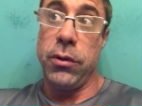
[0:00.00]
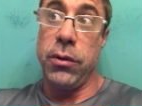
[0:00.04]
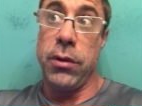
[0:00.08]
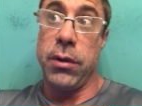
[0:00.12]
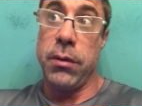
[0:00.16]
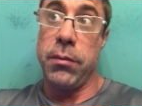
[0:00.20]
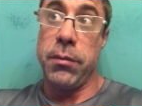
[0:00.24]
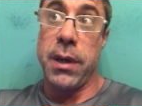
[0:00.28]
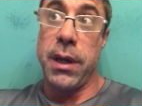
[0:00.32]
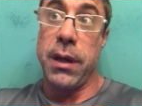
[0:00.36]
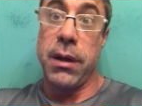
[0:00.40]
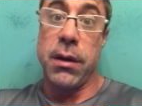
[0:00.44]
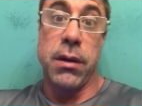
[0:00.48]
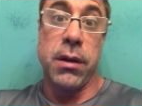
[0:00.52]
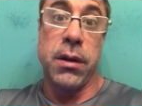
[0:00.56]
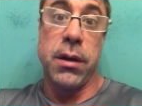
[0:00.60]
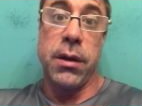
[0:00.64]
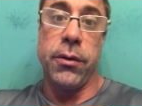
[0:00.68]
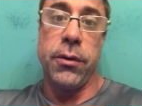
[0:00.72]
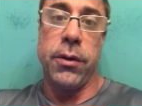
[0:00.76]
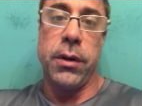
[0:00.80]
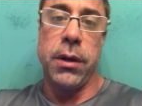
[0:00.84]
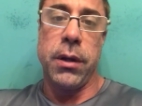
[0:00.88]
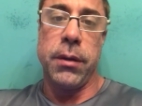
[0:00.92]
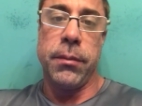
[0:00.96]
could make
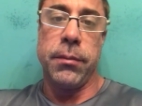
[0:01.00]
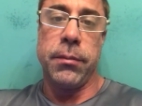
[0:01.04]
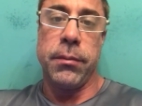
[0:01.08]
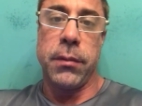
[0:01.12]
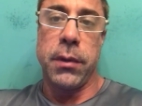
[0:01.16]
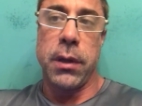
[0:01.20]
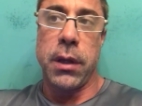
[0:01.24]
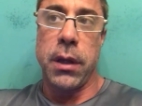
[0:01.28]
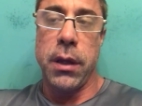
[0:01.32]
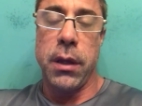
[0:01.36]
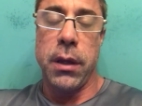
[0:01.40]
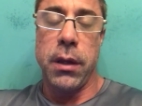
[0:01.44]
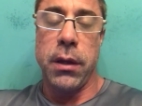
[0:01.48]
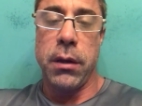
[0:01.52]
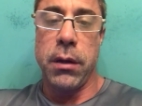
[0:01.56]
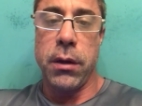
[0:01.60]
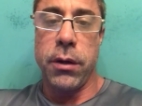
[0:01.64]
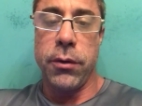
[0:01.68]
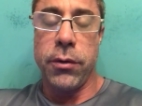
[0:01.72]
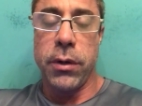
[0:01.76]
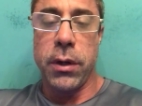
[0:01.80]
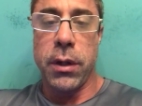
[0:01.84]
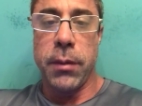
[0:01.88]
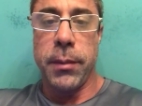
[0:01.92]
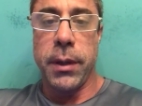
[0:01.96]
100
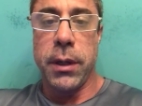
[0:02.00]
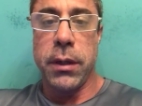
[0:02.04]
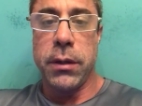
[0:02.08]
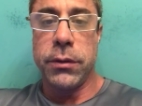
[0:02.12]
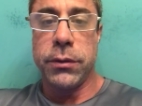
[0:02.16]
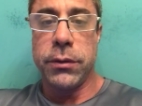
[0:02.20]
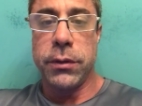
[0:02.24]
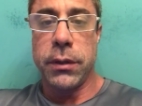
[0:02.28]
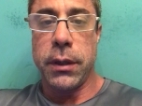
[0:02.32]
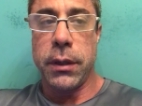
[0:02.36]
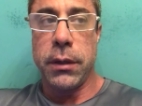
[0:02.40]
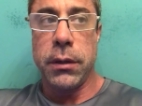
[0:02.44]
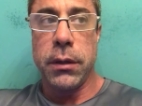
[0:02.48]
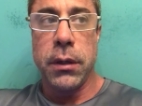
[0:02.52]
mLs